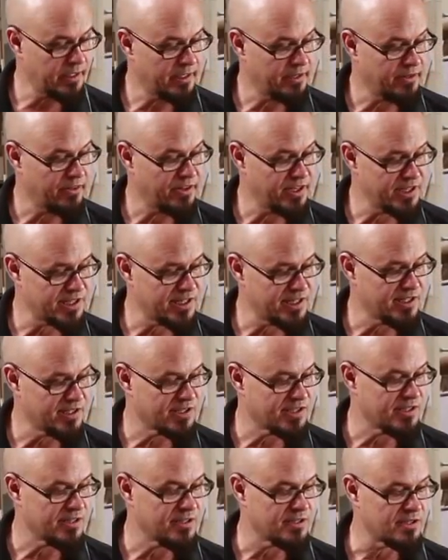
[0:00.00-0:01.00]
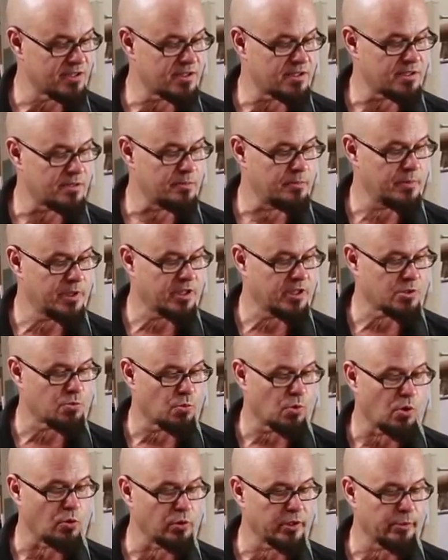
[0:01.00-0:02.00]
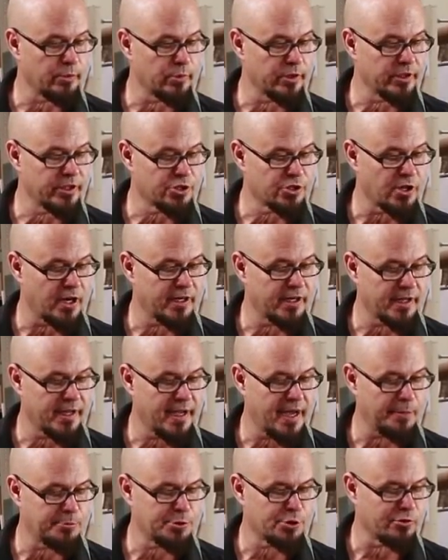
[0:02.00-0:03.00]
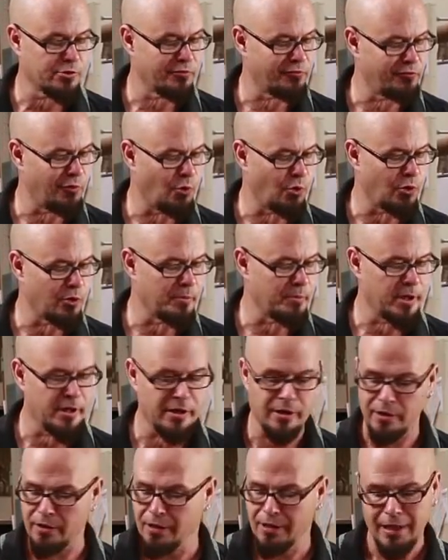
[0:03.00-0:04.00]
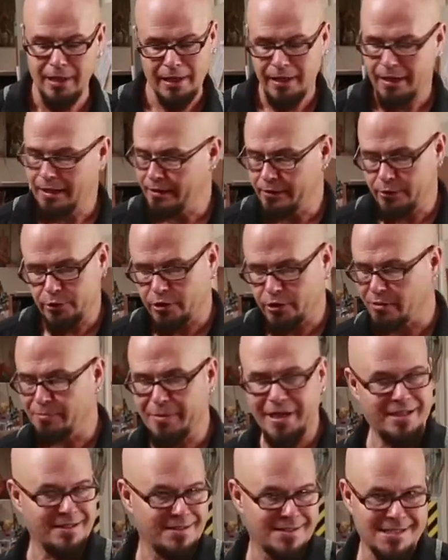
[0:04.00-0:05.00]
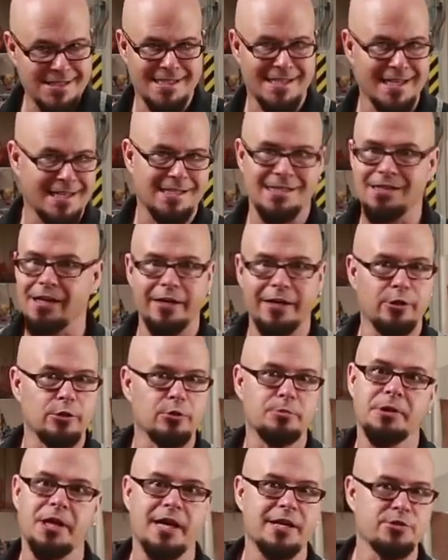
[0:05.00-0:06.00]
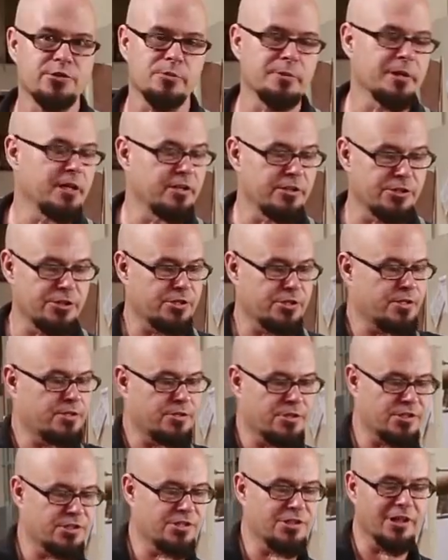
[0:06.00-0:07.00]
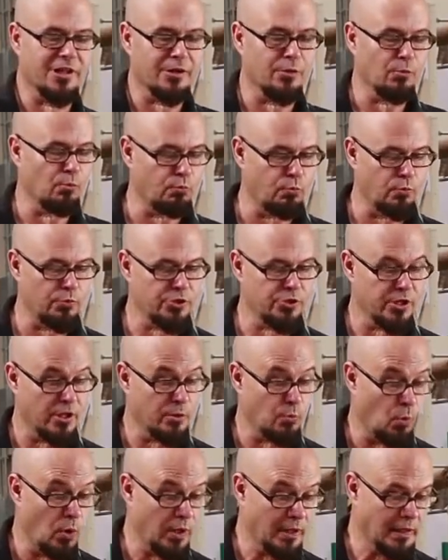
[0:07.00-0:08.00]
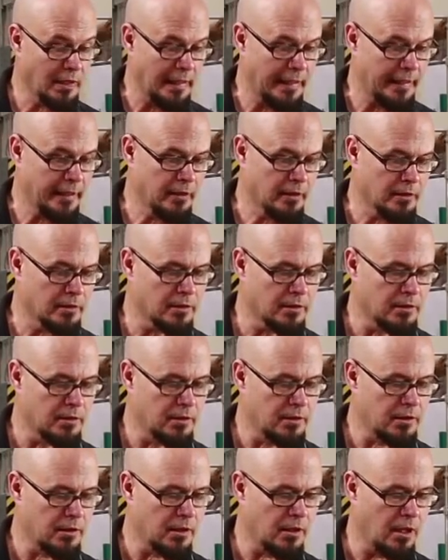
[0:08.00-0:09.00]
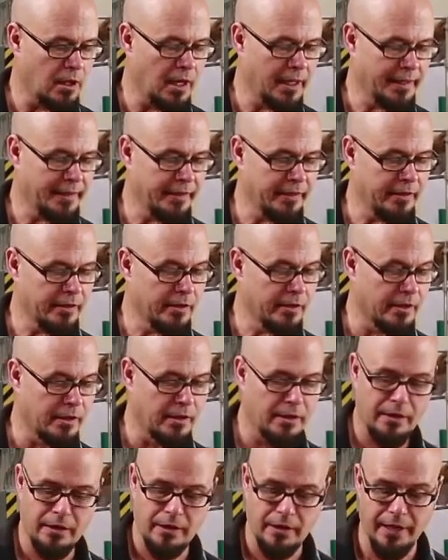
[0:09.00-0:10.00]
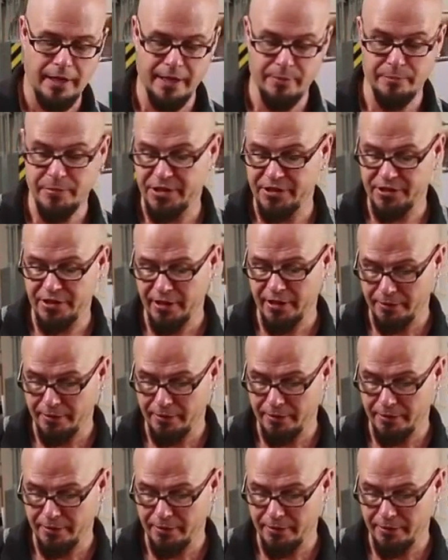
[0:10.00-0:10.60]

in this instance, because we're only really trying to capture a form here, you could have made 6 layer plaster bandages and just done 1 layer on here and been